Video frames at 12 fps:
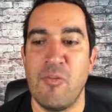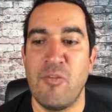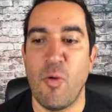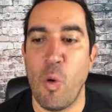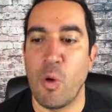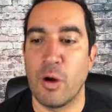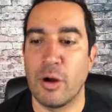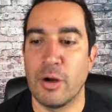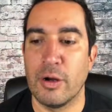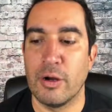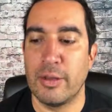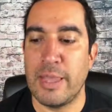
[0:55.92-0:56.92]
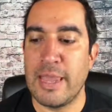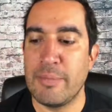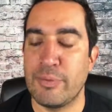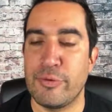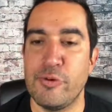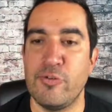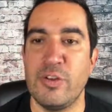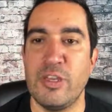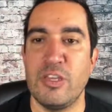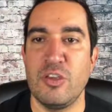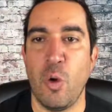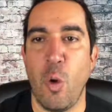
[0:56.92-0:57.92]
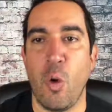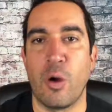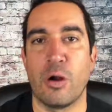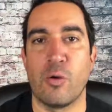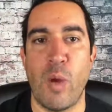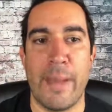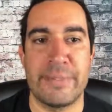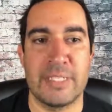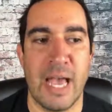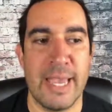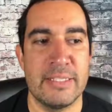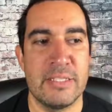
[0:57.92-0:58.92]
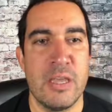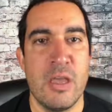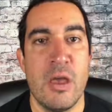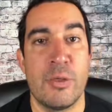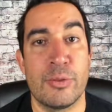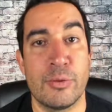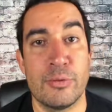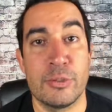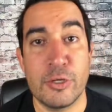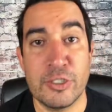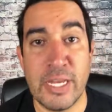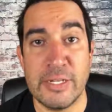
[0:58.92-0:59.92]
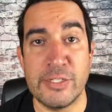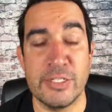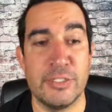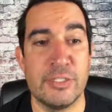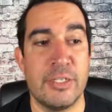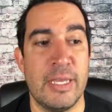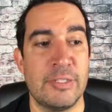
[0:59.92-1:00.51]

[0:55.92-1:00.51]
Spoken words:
for improving your website through search engines.